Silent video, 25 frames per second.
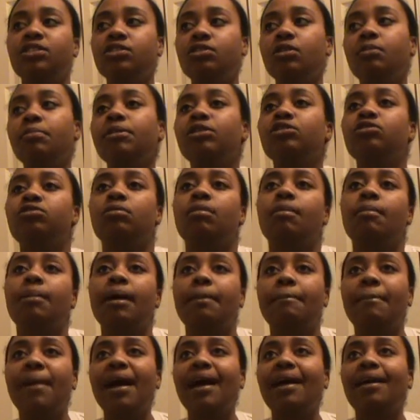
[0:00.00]
it's so much on
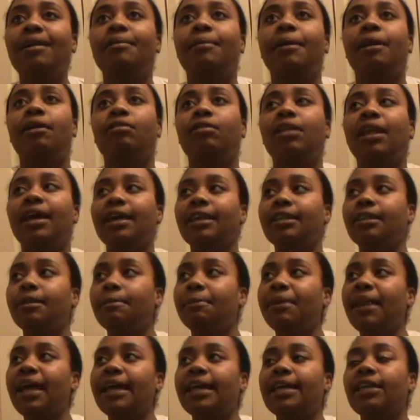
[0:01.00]
my mind about like the
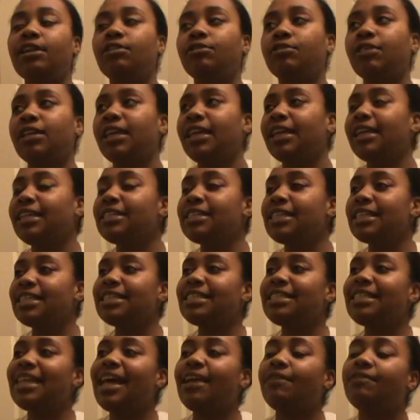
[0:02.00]
Black Indigo thing. And
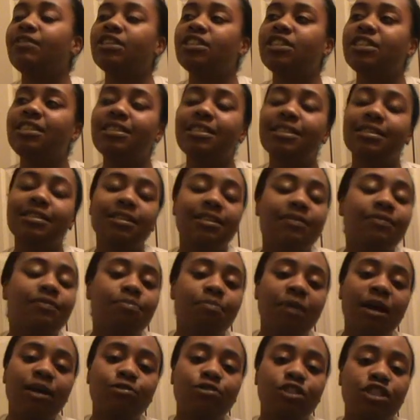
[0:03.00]
it's not even just
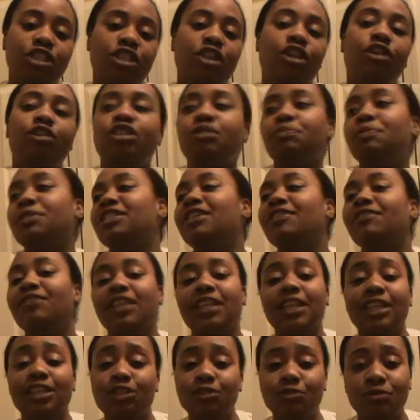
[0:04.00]
about just her
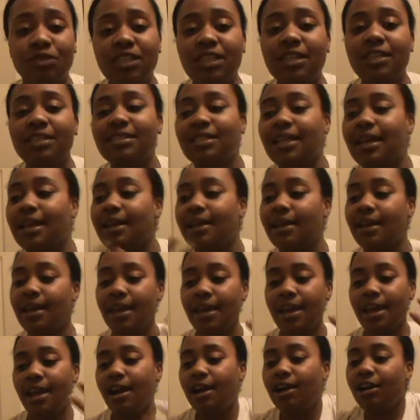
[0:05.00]
specifically, as you see. It's like
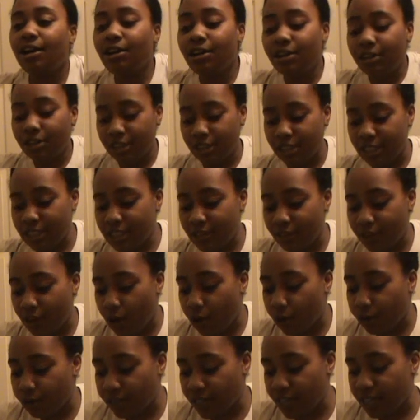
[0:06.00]
this
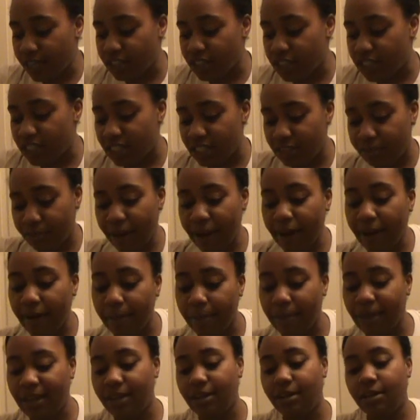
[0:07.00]
whole thing just
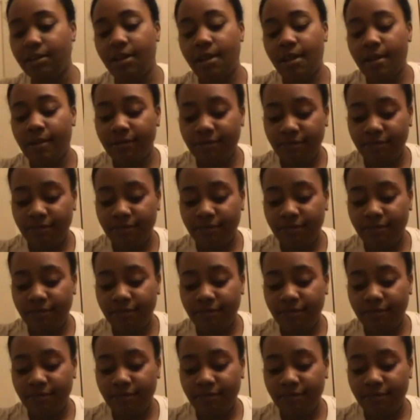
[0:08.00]
inspired me to,